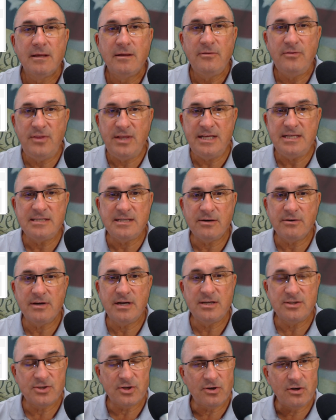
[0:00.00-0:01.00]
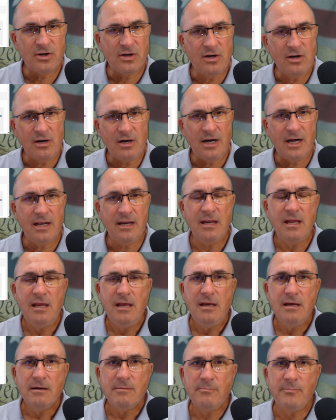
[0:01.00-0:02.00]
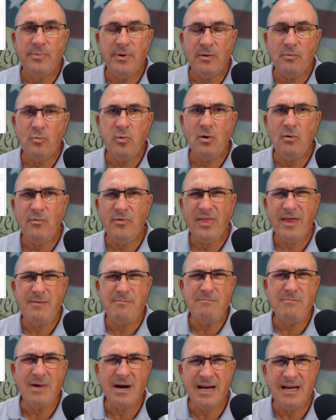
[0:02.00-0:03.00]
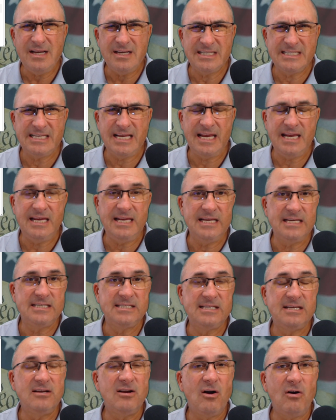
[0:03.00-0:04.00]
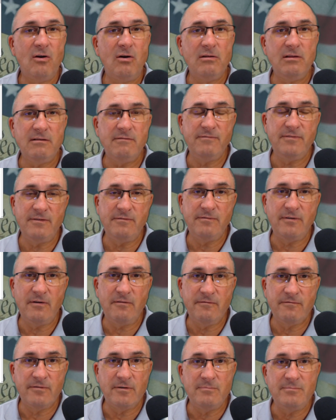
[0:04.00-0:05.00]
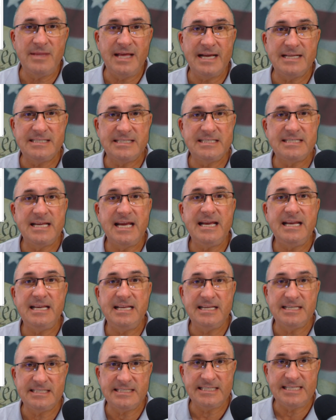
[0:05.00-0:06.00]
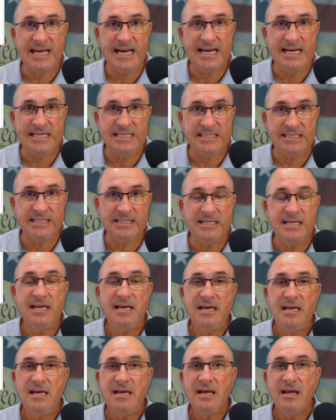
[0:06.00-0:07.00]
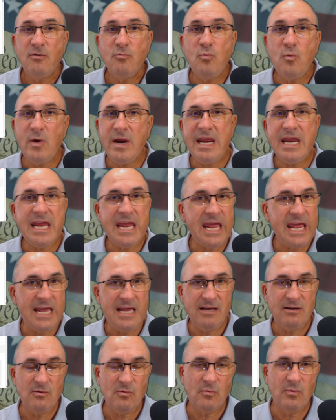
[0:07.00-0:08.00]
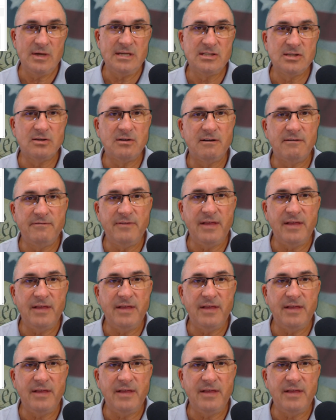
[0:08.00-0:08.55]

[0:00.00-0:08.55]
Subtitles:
these areas are gone. But what they might say is that all of the vote from that state is tainted. We can't resolve